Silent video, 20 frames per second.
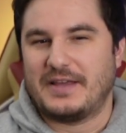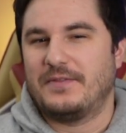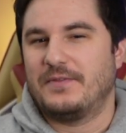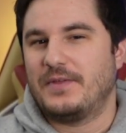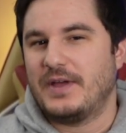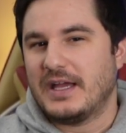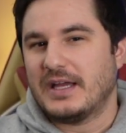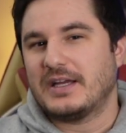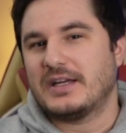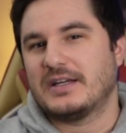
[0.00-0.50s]
I
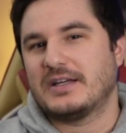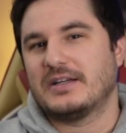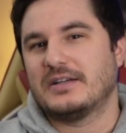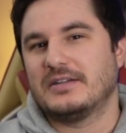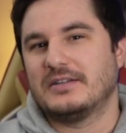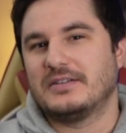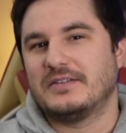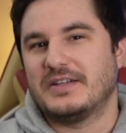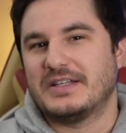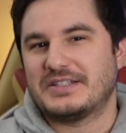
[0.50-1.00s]
think
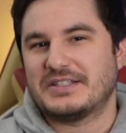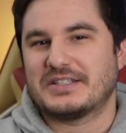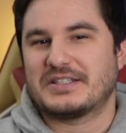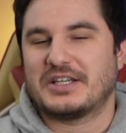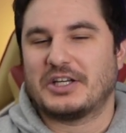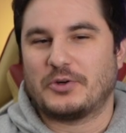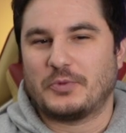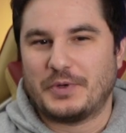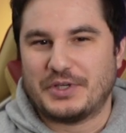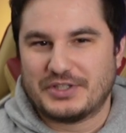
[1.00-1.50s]
this is
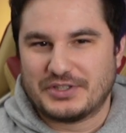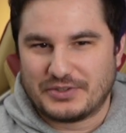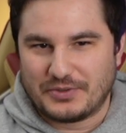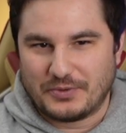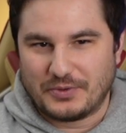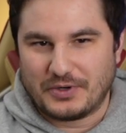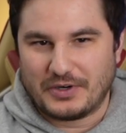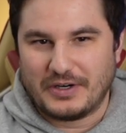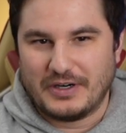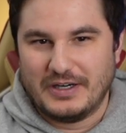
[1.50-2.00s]
going to
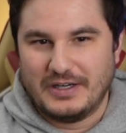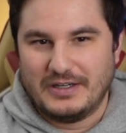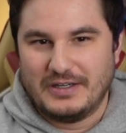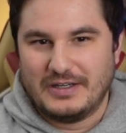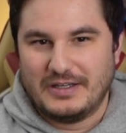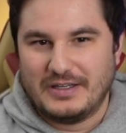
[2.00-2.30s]
restore